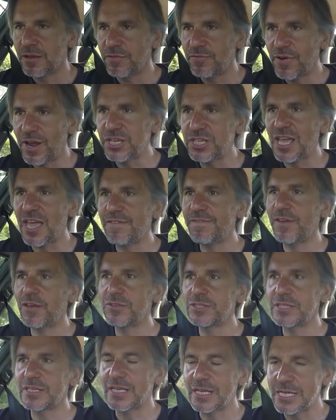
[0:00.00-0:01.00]
fresh air
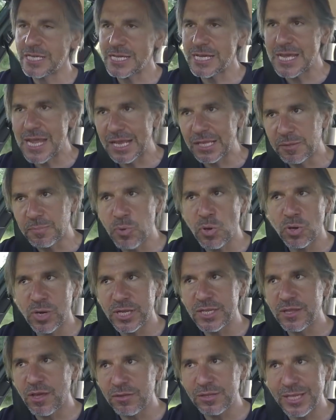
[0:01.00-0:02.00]
filter, it's
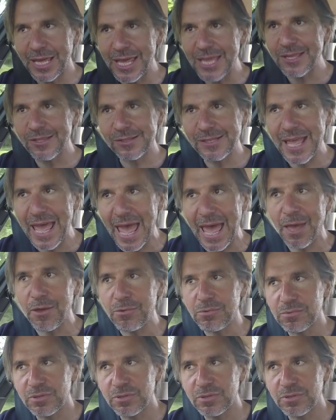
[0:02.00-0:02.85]
pulling those gears now.